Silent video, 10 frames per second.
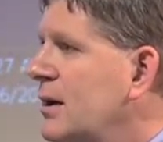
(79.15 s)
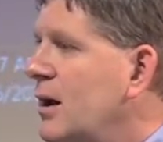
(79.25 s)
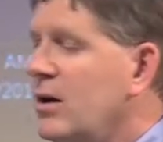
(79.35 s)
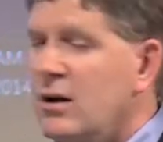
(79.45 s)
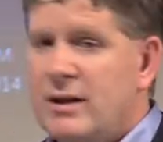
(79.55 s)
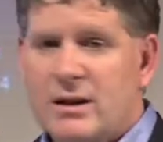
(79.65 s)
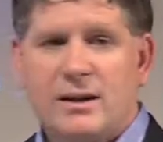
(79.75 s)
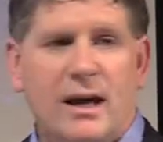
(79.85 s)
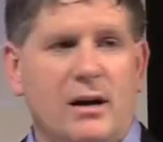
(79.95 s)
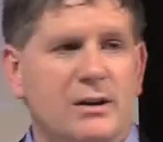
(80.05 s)
Now, a lot
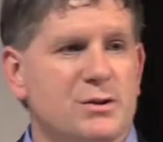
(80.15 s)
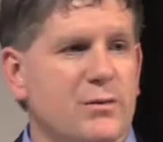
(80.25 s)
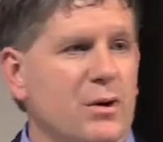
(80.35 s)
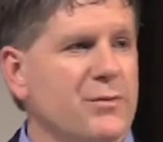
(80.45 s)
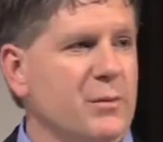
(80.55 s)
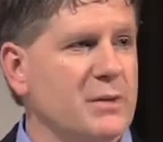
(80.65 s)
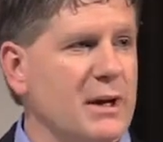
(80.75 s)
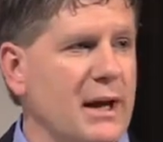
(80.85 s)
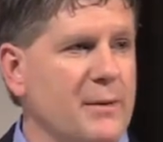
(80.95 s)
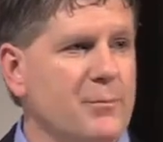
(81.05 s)
of the candidates you've heard from
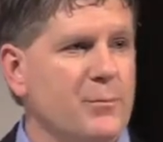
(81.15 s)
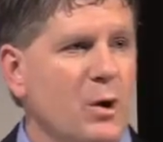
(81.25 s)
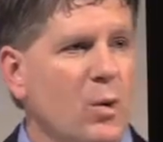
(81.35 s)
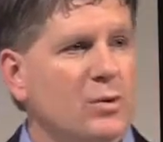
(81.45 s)
today